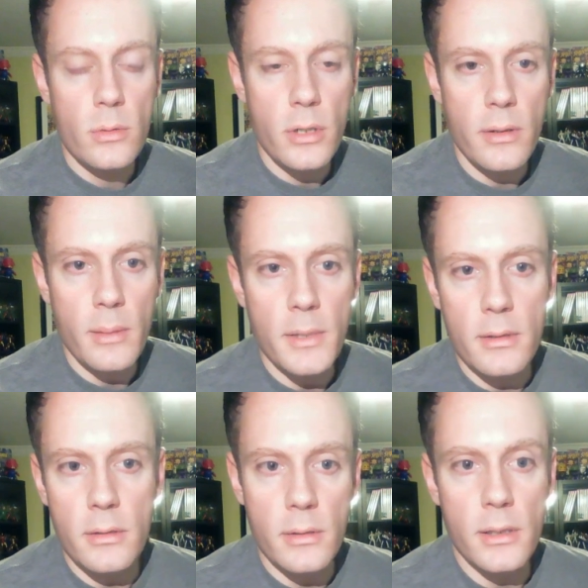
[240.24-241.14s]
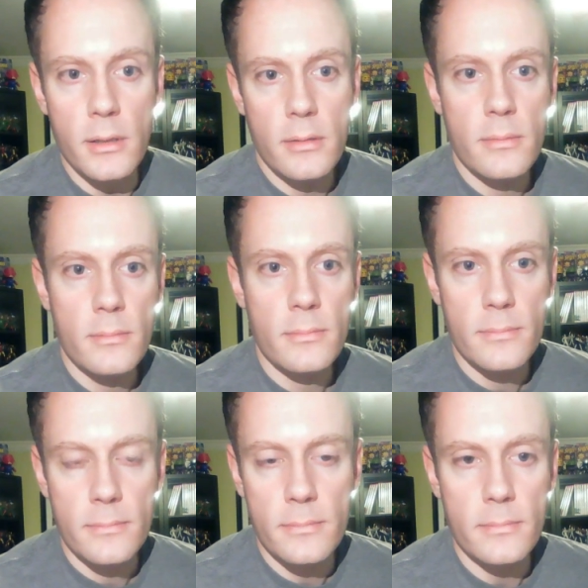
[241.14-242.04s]
turn them into his
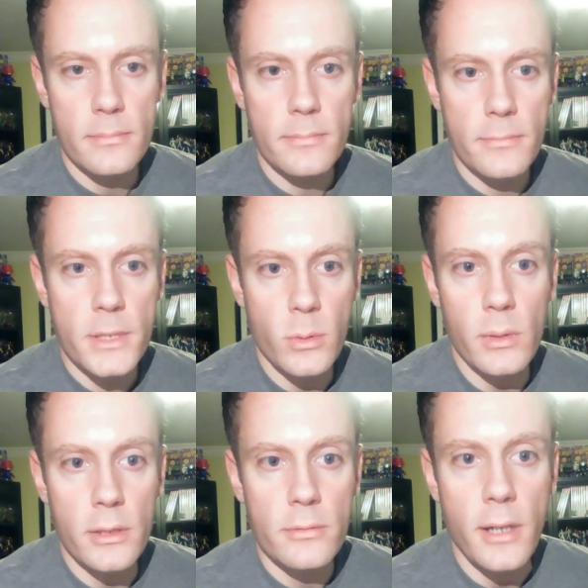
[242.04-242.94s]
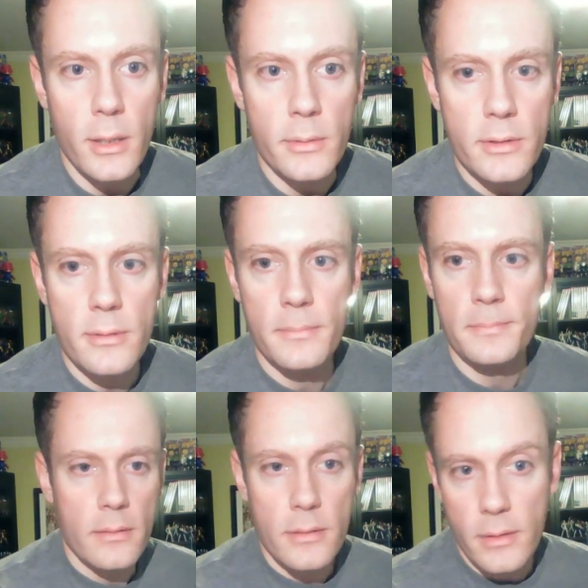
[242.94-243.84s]
soulless followers.
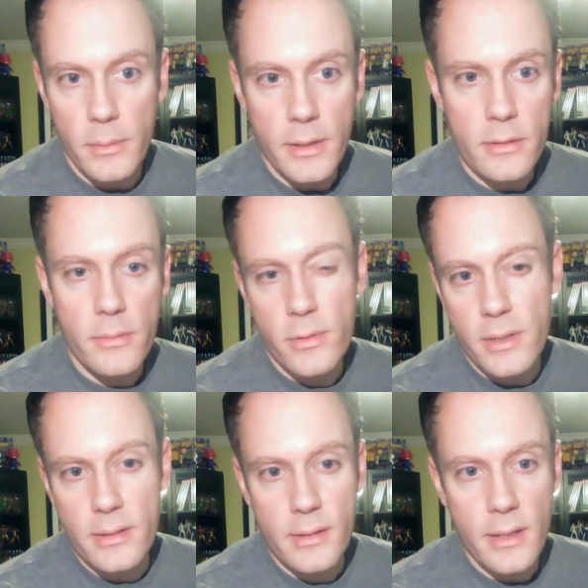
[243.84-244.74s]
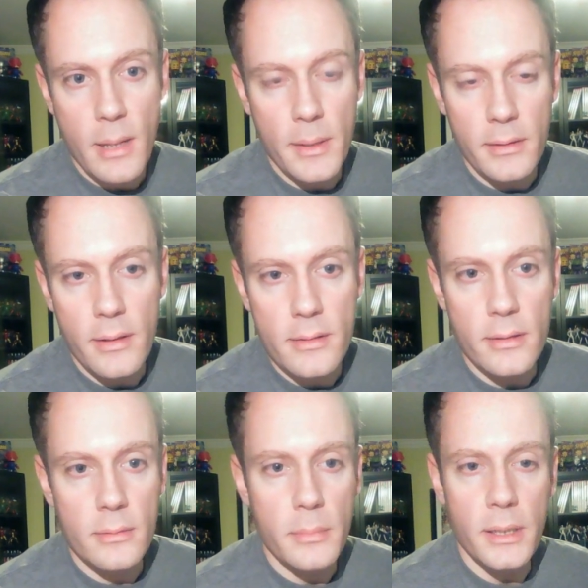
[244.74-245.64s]
So anyway, Surfer tries to stop
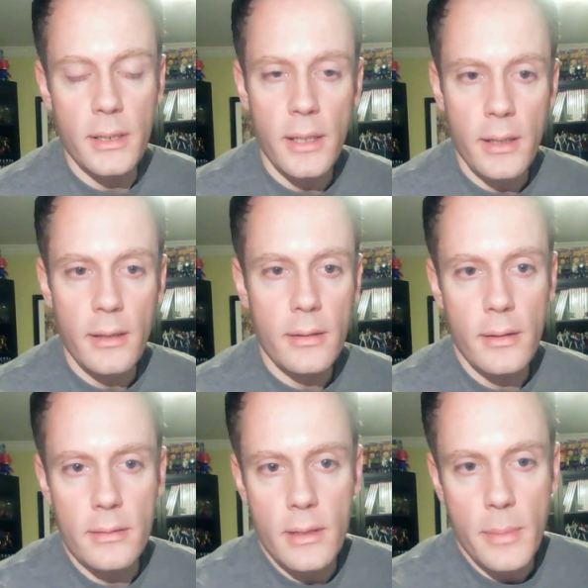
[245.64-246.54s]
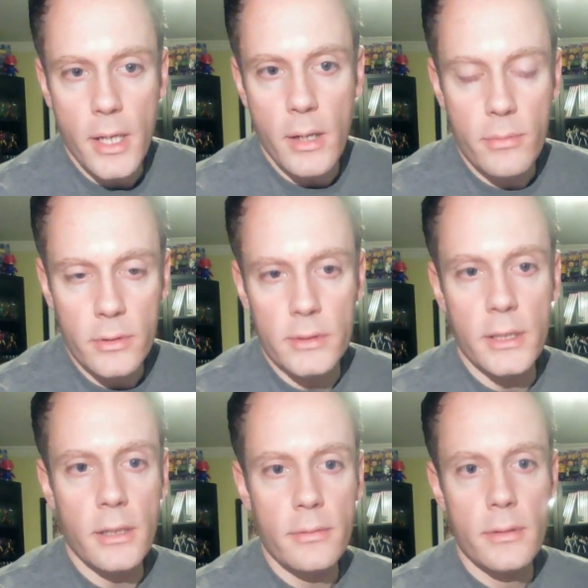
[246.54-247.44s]
Antithesis, but he can't. He's not powerful
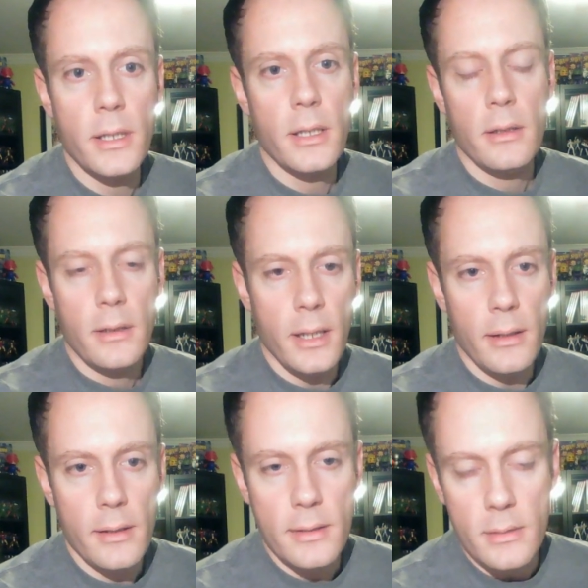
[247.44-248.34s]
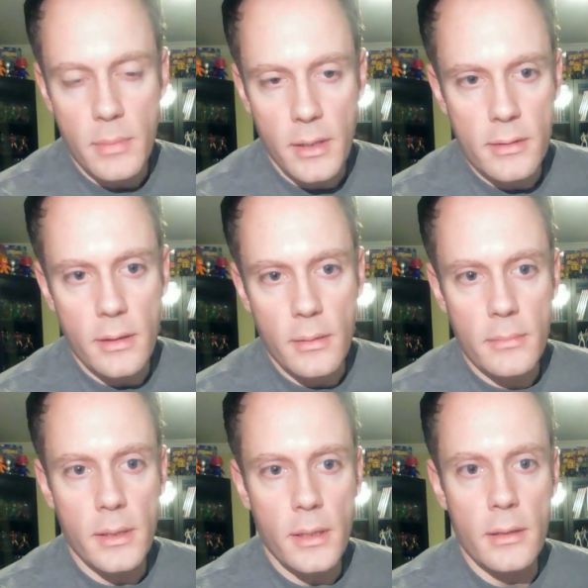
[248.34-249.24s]
enough. Antithesis beats him,
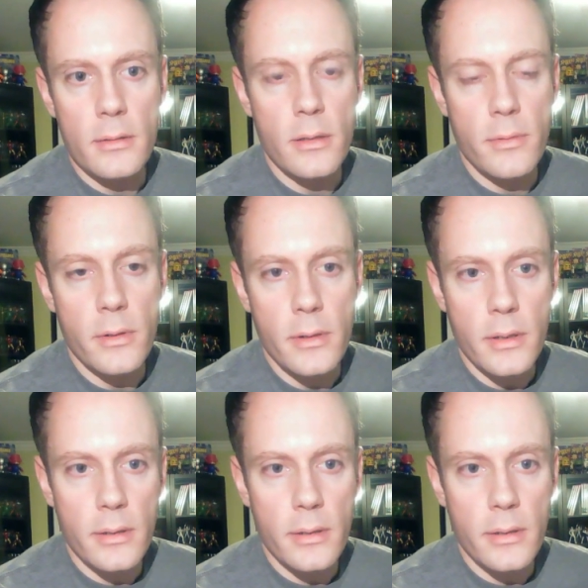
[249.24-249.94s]
and Surfer,